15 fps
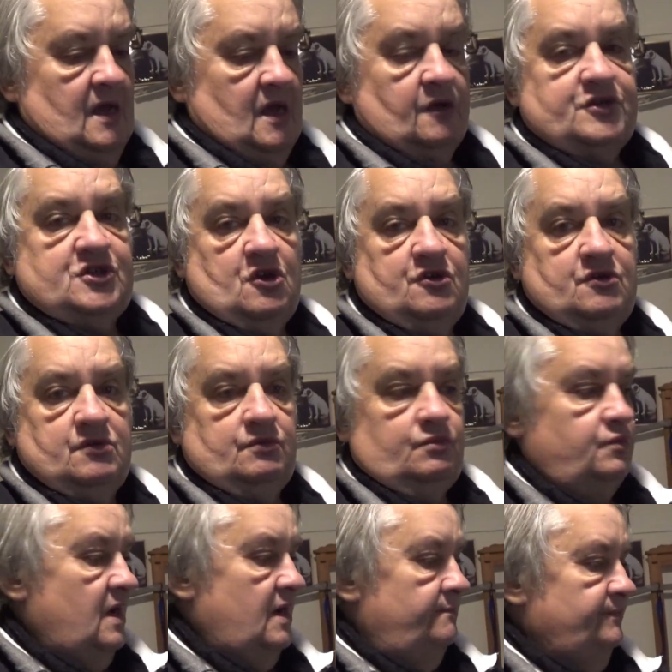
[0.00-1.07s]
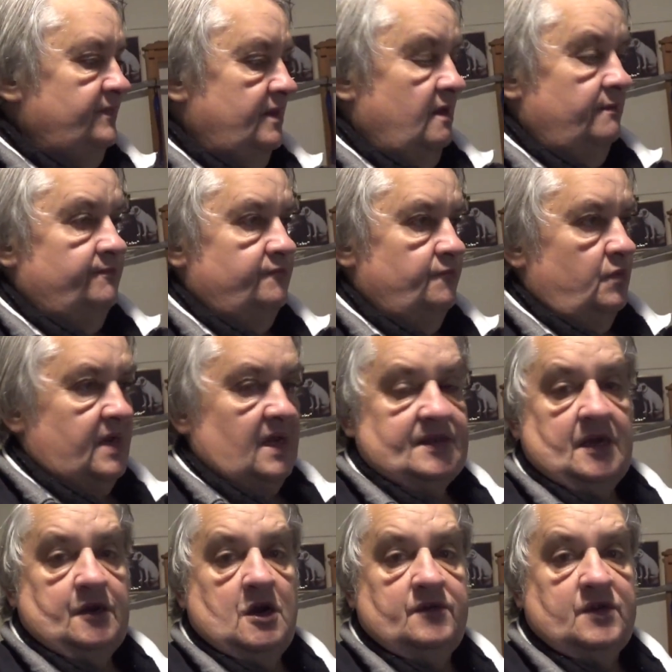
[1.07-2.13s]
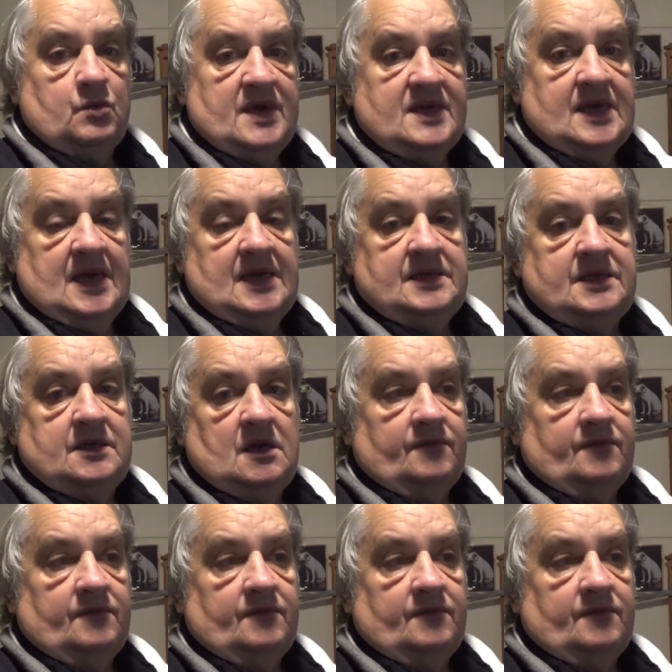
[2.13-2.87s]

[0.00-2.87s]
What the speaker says: I'll show you what I've done over the weekend.